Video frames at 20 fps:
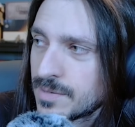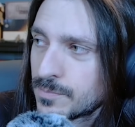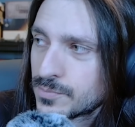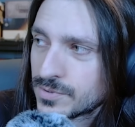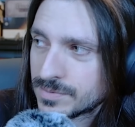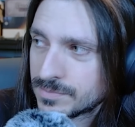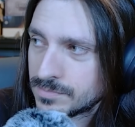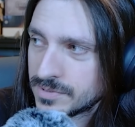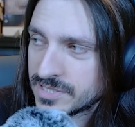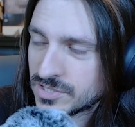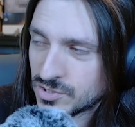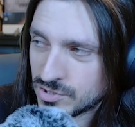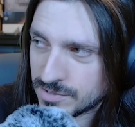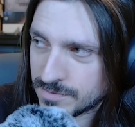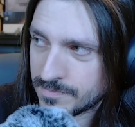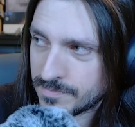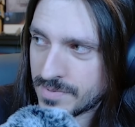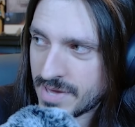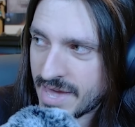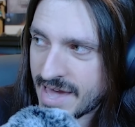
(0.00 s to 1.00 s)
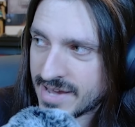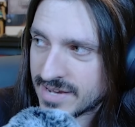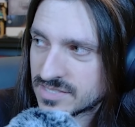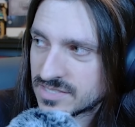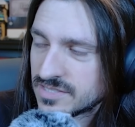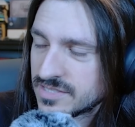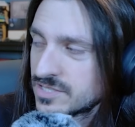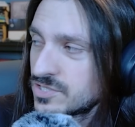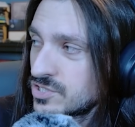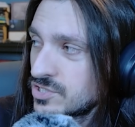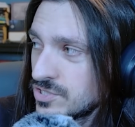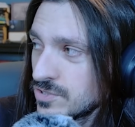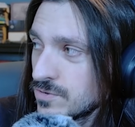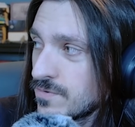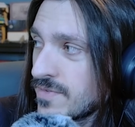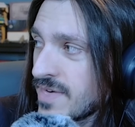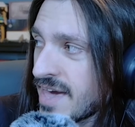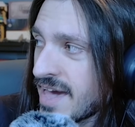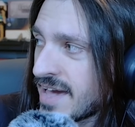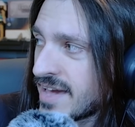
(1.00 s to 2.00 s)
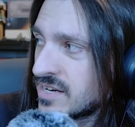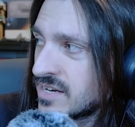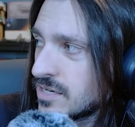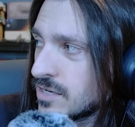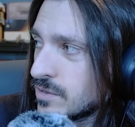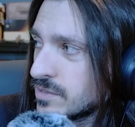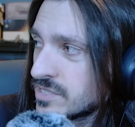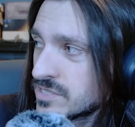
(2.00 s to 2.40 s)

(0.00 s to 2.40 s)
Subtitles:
separate blister packs. Let's do that.